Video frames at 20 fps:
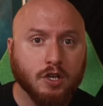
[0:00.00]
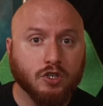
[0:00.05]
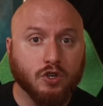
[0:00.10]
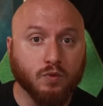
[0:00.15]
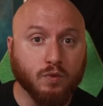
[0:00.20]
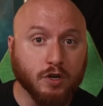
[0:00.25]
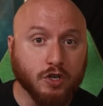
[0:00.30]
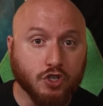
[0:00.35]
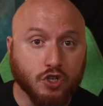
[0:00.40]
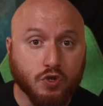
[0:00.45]
to
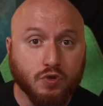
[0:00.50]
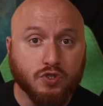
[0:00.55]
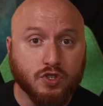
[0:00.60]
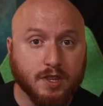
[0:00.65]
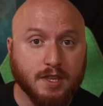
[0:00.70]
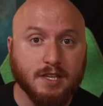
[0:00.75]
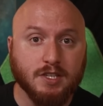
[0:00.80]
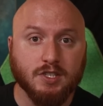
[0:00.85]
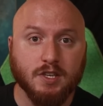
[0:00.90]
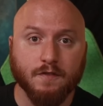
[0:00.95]
reduce
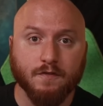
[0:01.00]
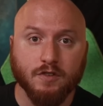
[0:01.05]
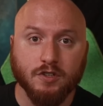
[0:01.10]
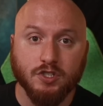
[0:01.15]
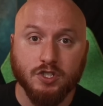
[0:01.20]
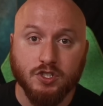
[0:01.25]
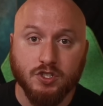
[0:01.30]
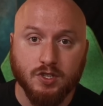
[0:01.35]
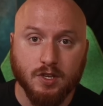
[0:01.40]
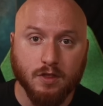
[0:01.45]
these
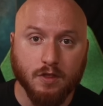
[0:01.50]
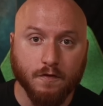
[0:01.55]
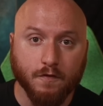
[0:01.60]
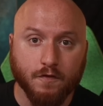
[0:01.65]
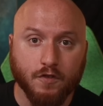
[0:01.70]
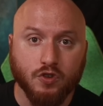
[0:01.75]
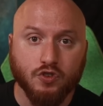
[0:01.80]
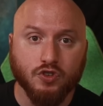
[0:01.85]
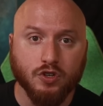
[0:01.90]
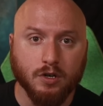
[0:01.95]
differences in the
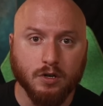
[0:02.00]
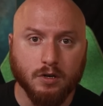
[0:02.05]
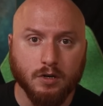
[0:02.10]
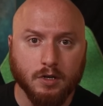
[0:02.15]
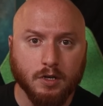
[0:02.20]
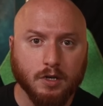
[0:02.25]
future?